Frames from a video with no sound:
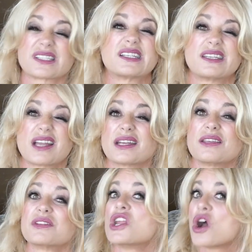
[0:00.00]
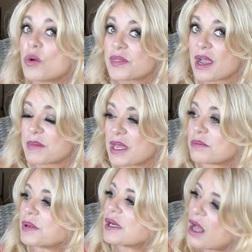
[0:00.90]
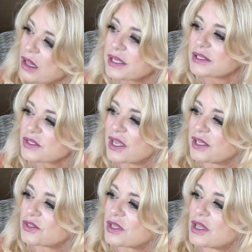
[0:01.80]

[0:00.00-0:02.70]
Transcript: I did not even know what that meant, but all I can say is